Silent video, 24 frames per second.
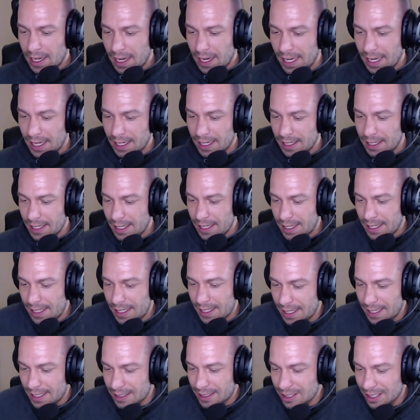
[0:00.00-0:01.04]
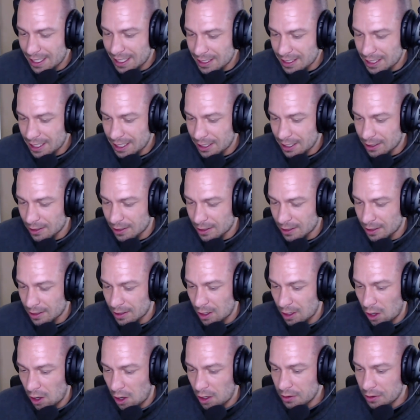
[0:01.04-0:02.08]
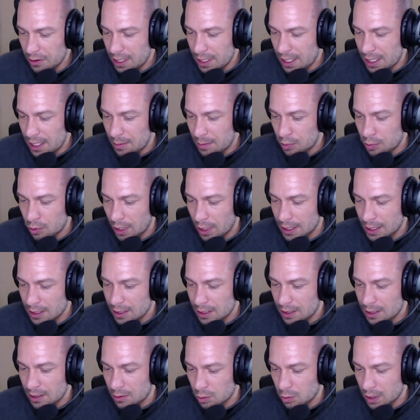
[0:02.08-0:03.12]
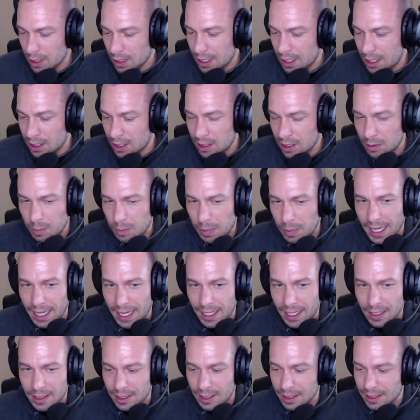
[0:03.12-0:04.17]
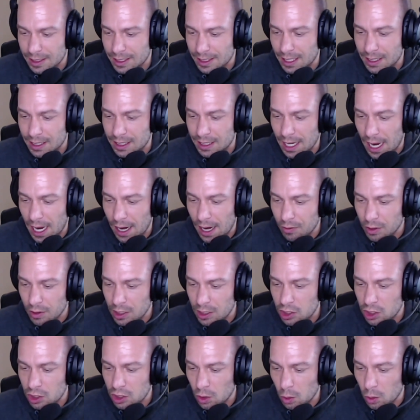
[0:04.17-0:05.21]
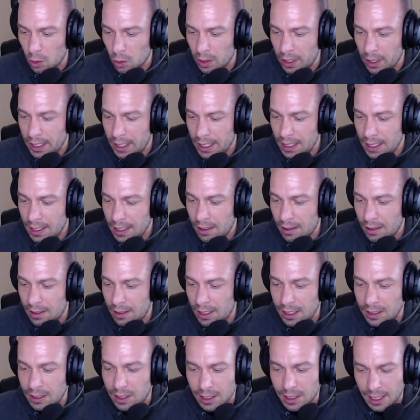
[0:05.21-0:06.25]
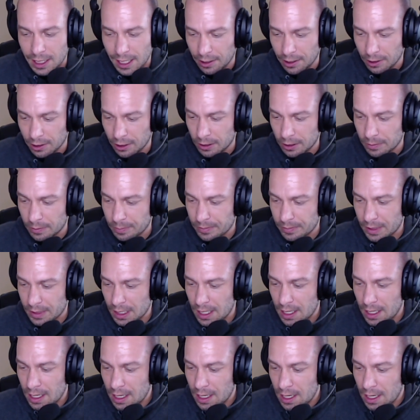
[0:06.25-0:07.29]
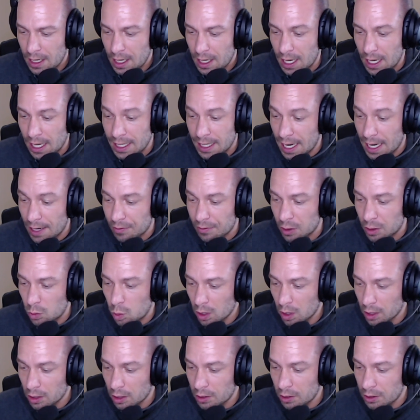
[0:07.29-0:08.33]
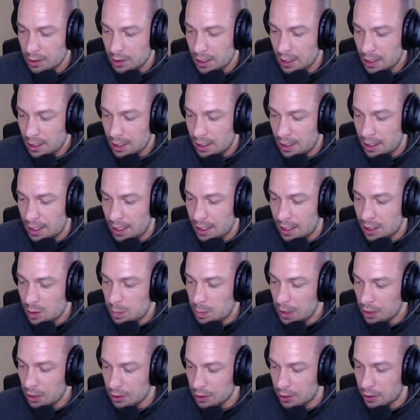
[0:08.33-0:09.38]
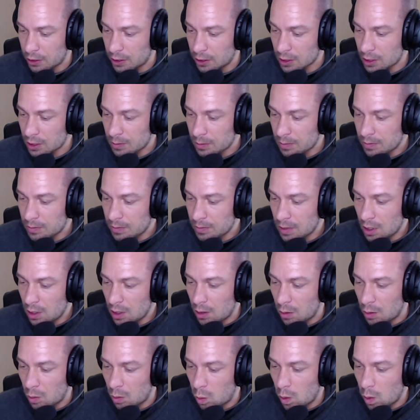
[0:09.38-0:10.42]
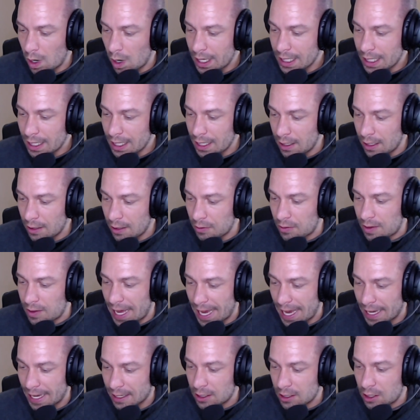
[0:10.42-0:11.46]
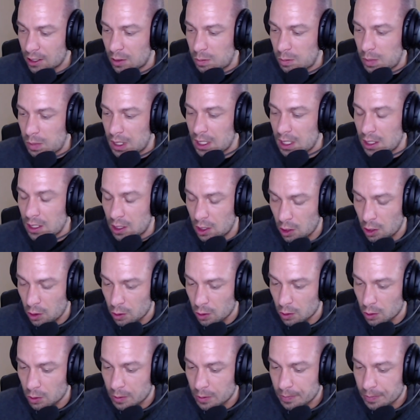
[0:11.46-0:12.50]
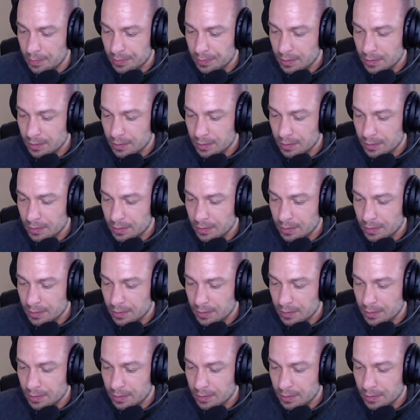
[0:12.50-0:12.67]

And it says here on the press release page, it says, every story needs a teller and every world needs builders. What if that could be you?